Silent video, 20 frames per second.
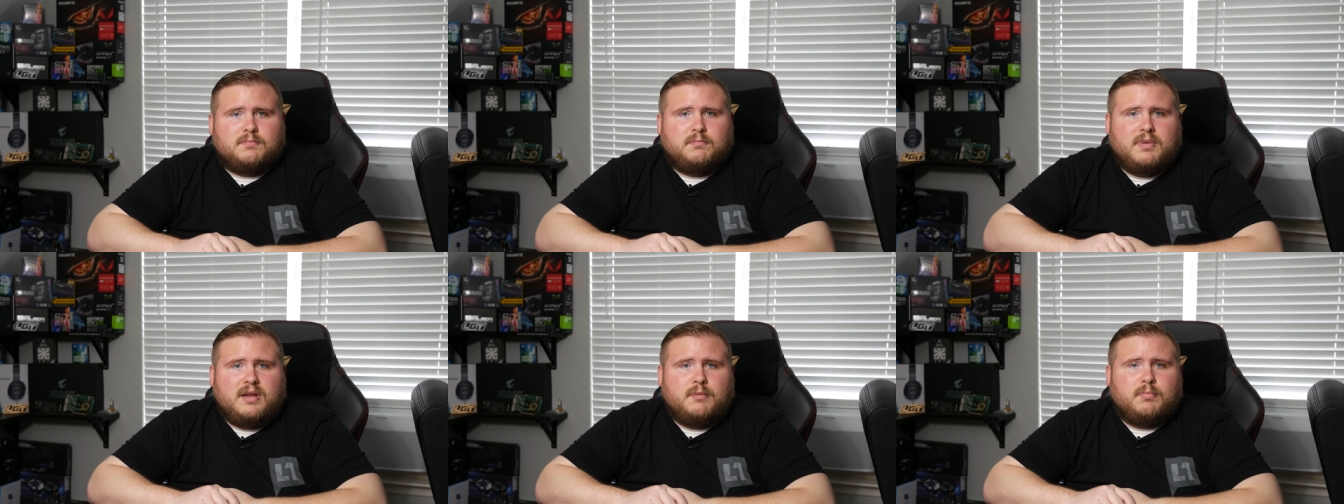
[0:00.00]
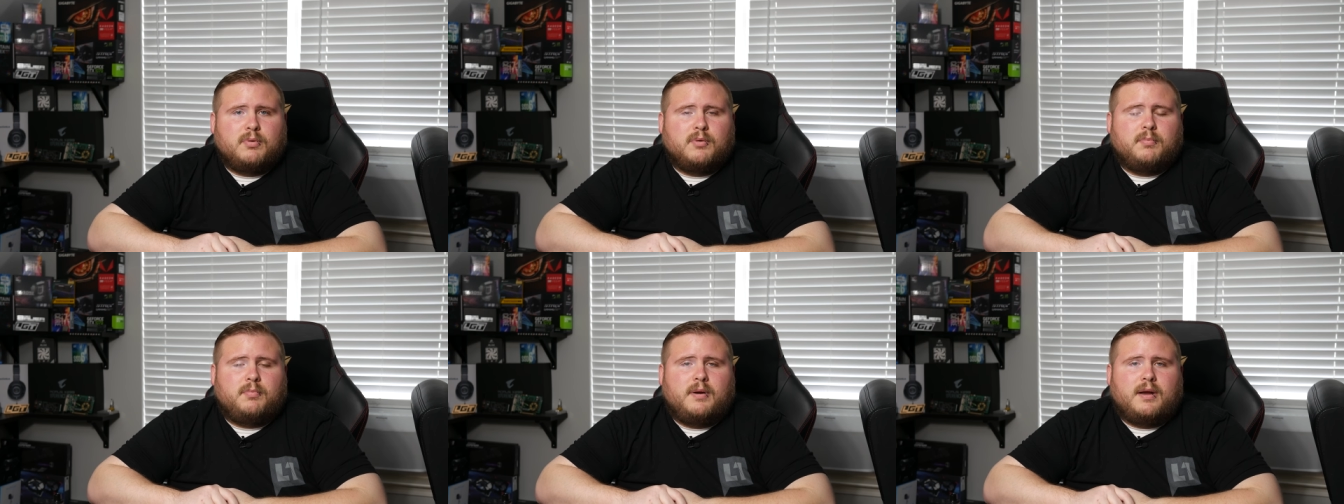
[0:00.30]
be
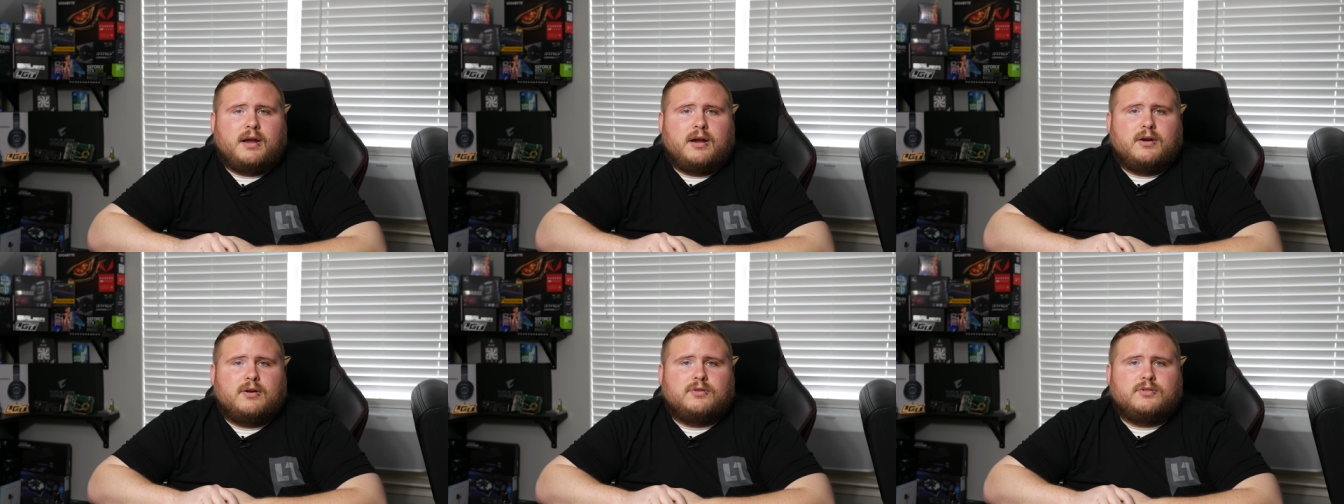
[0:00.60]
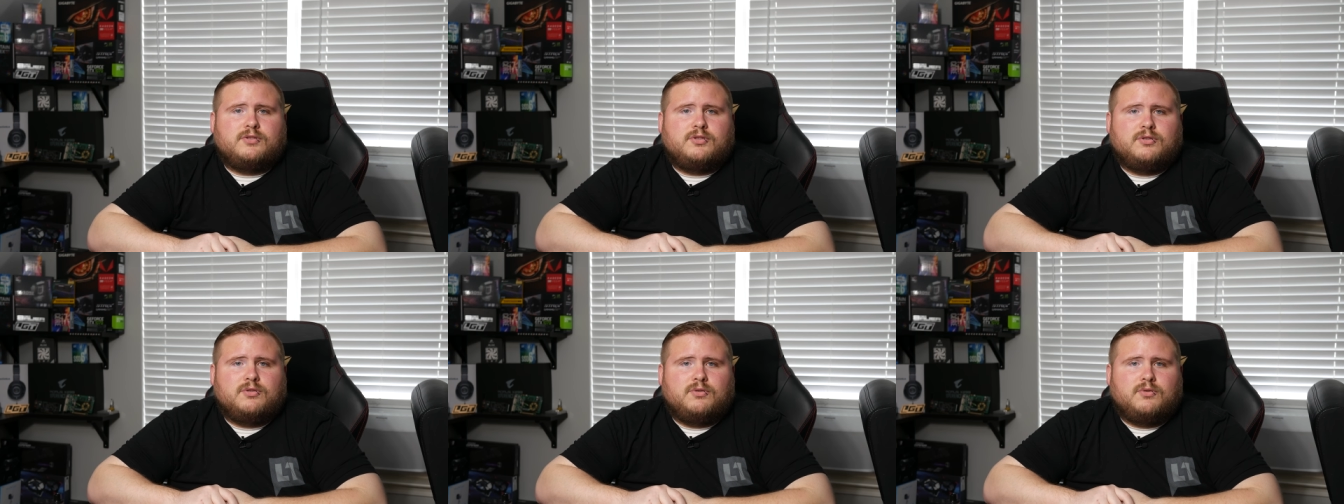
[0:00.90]

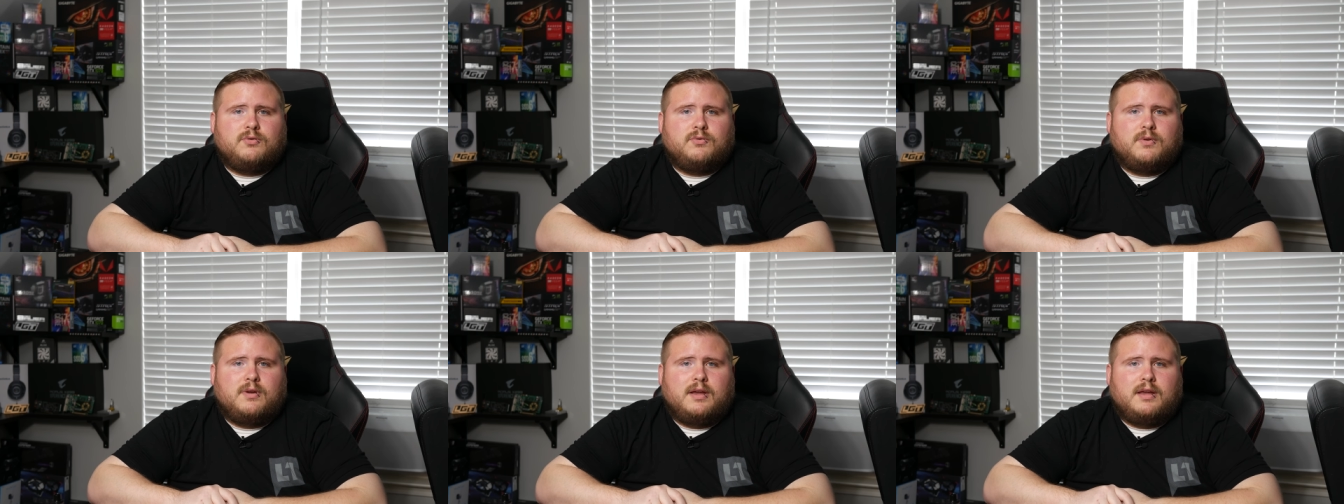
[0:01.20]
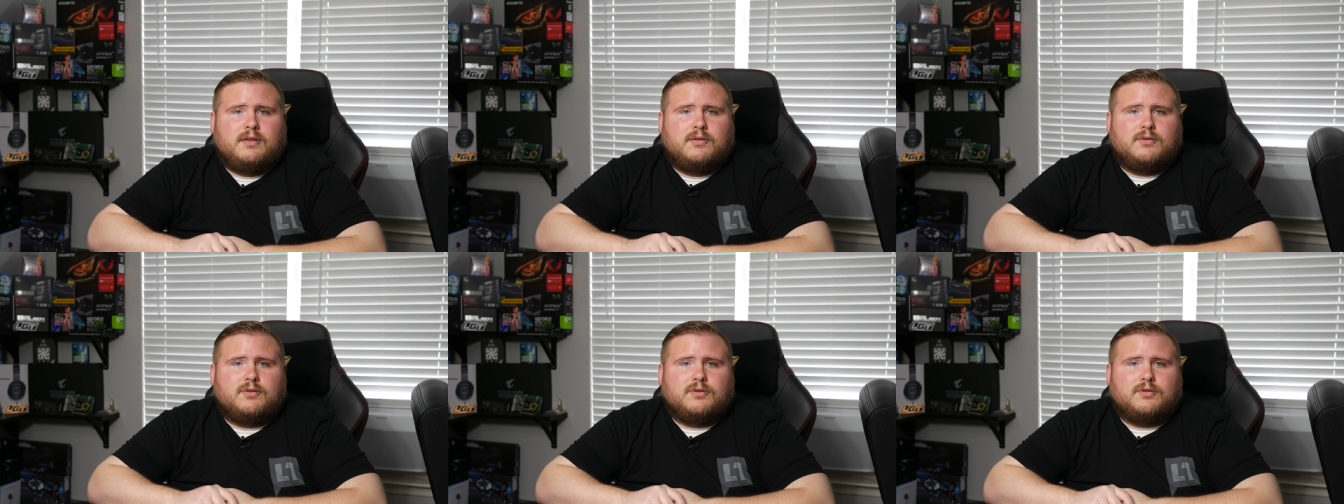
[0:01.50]
prepared to
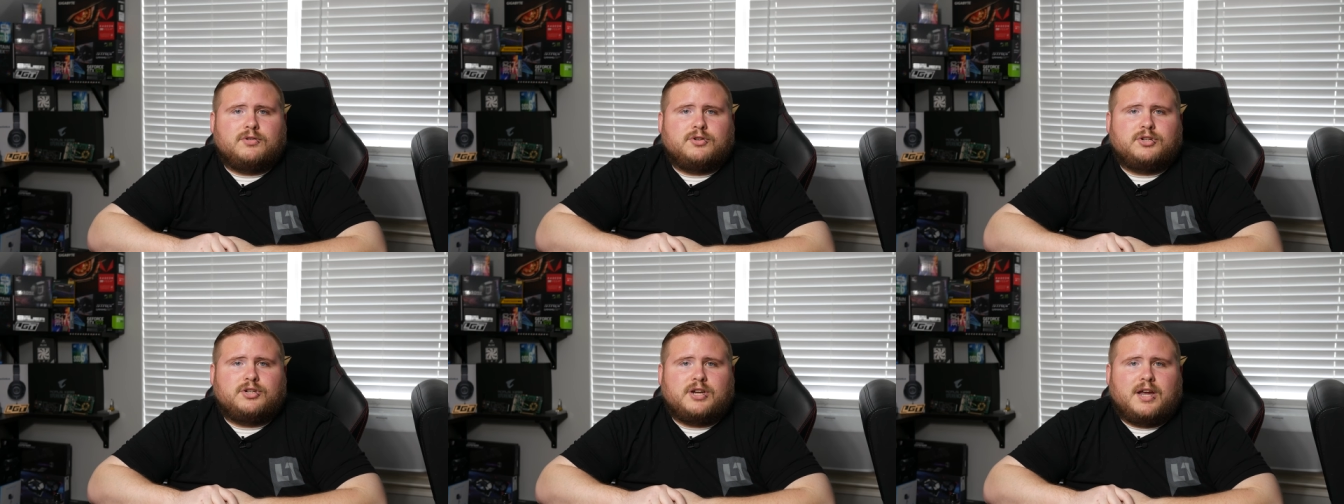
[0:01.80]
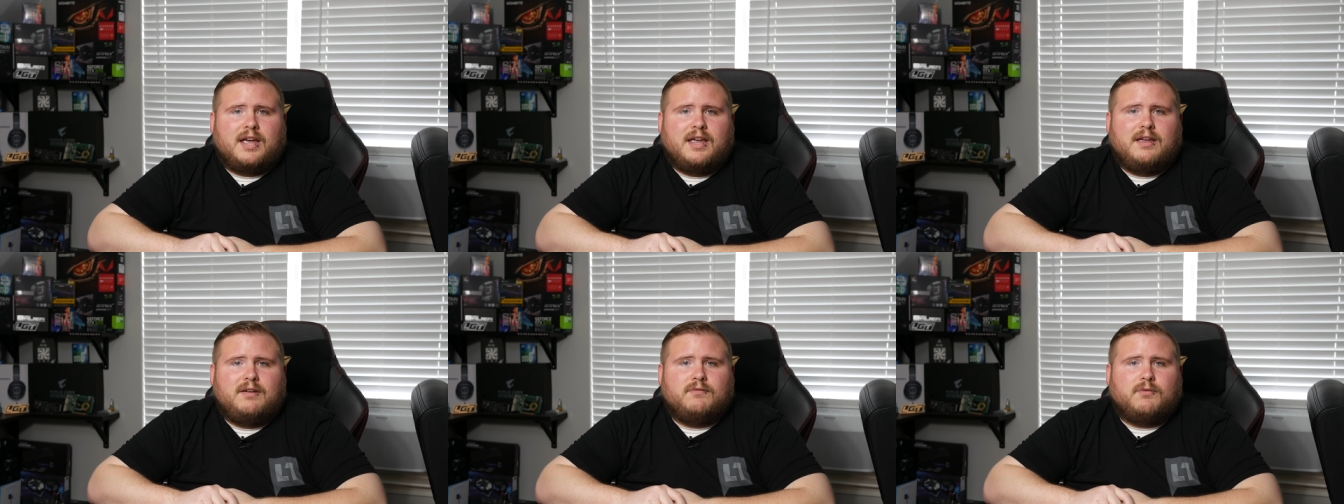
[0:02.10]
either
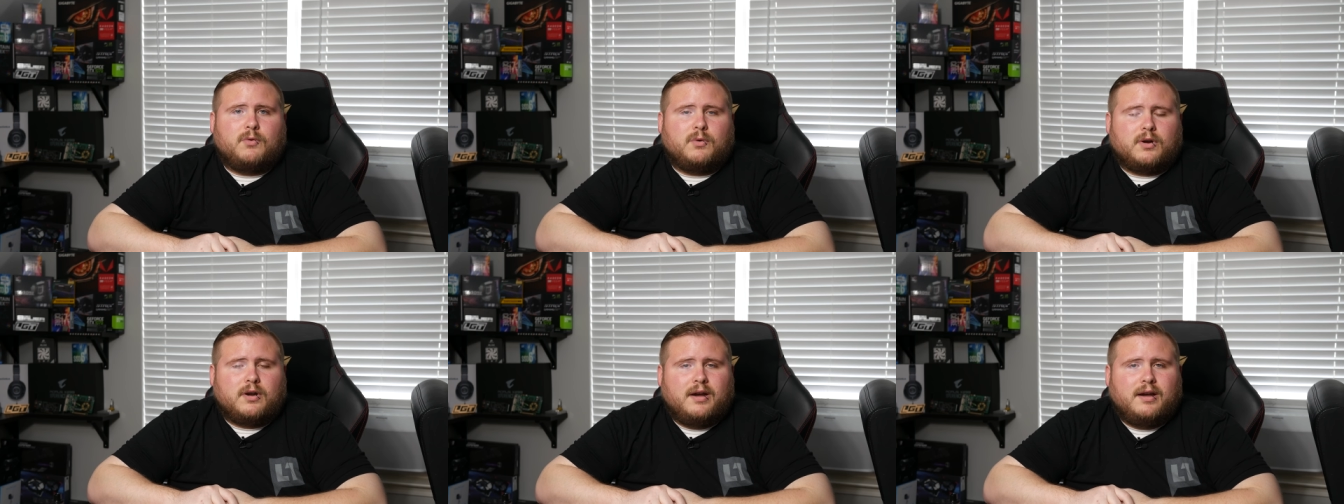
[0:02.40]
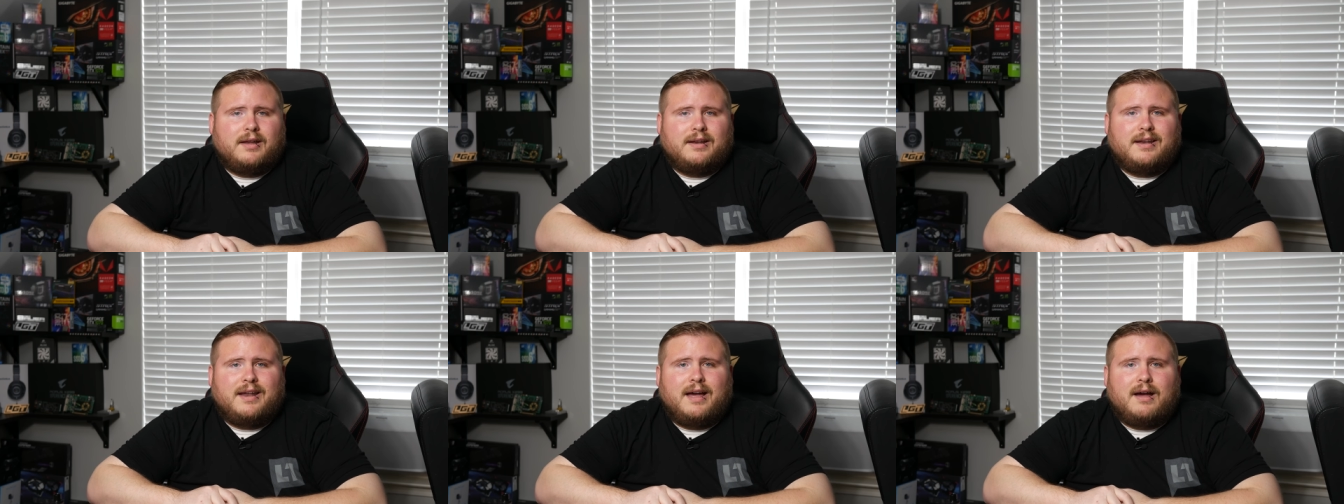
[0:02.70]
shave or
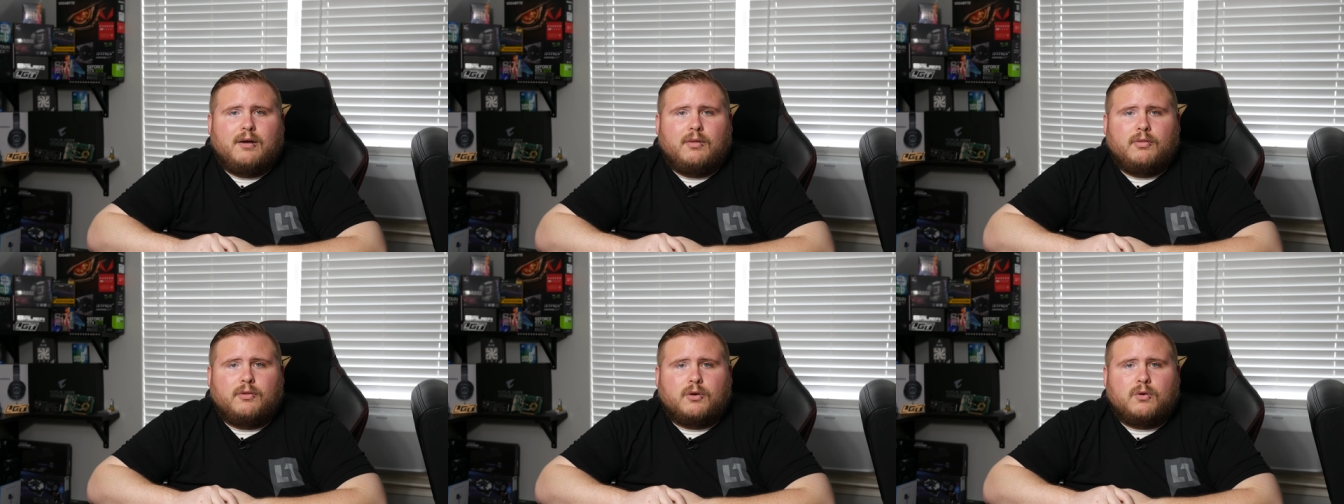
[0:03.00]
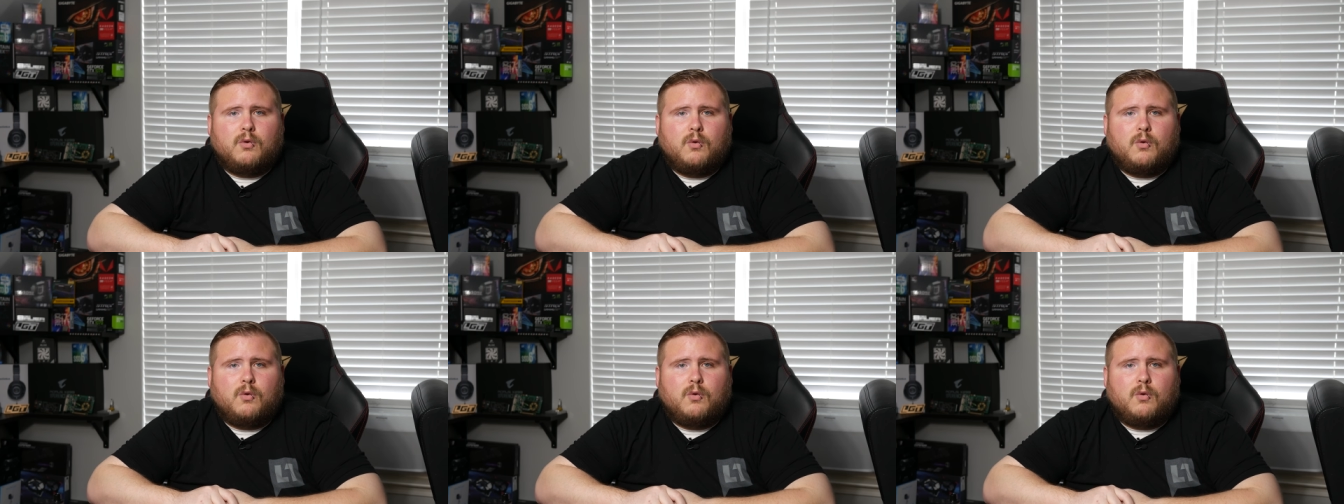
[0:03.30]
cut down the